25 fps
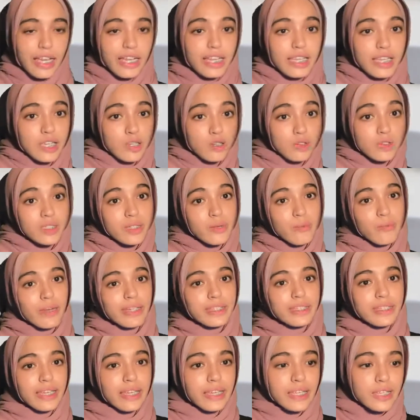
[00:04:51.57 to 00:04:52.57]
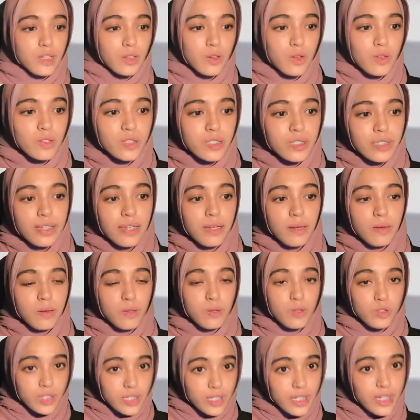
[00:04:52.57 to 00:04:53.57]
The user must include
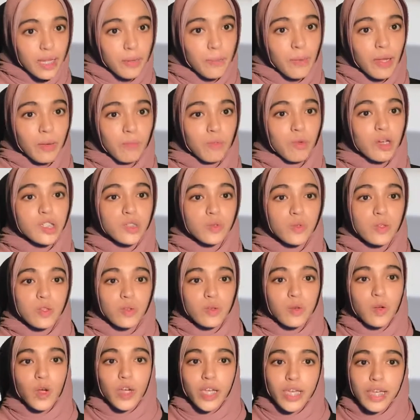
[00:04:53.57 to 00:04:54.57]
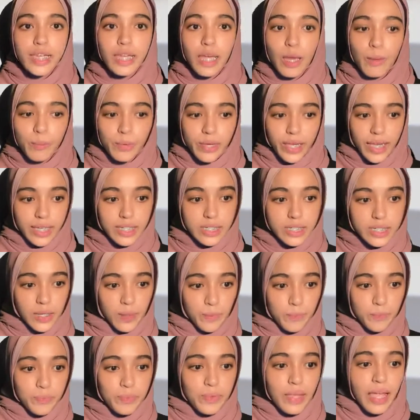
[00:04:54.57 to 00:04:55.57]
username and password to log in the
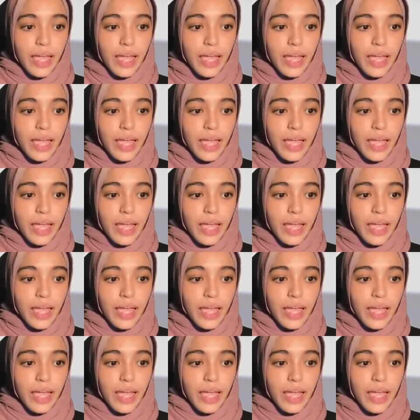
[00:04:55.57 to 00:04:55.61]
application.